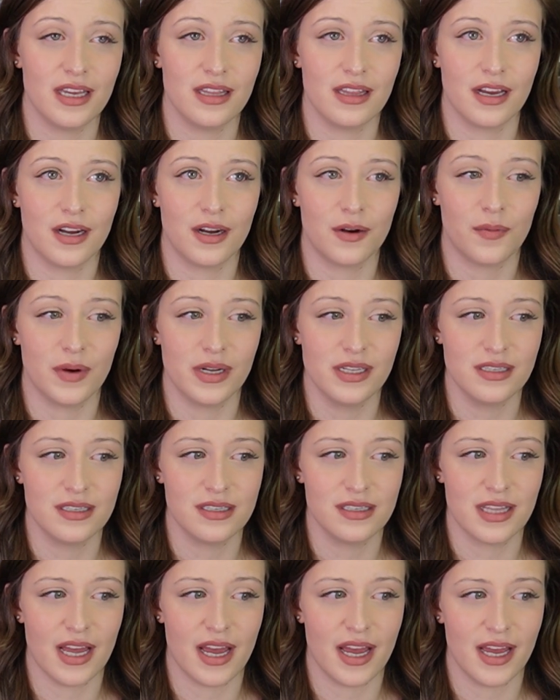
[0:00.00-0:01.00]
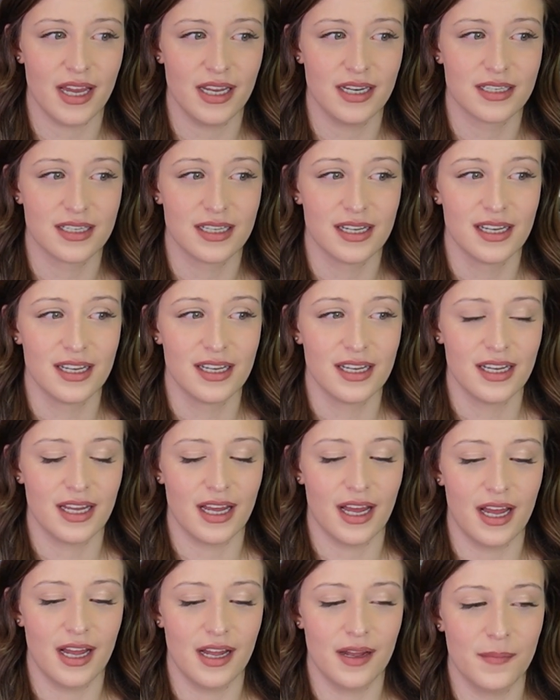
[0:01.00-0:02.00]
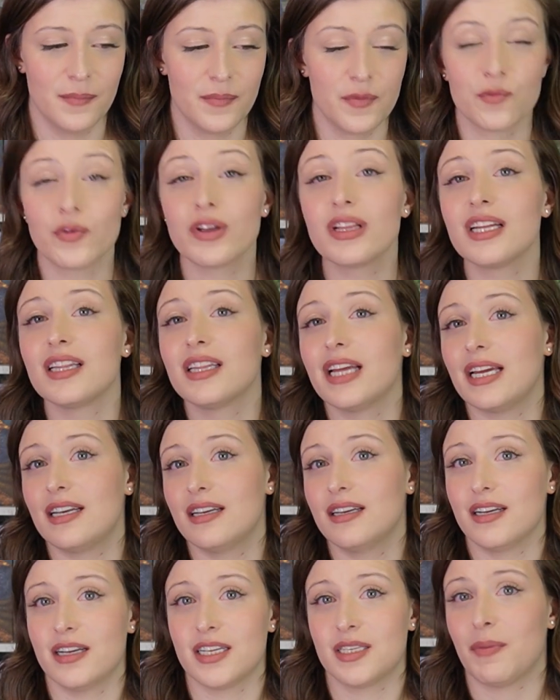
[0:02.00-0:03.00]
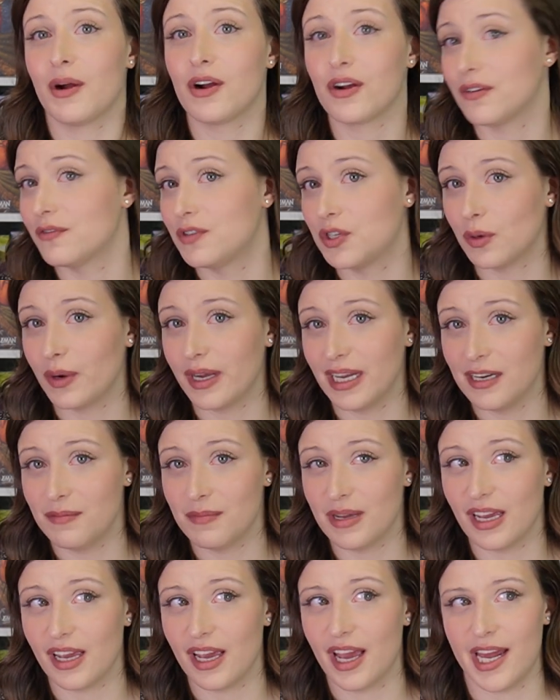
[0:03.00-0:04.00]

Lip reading: They're ones that really lit a spark of joy in me,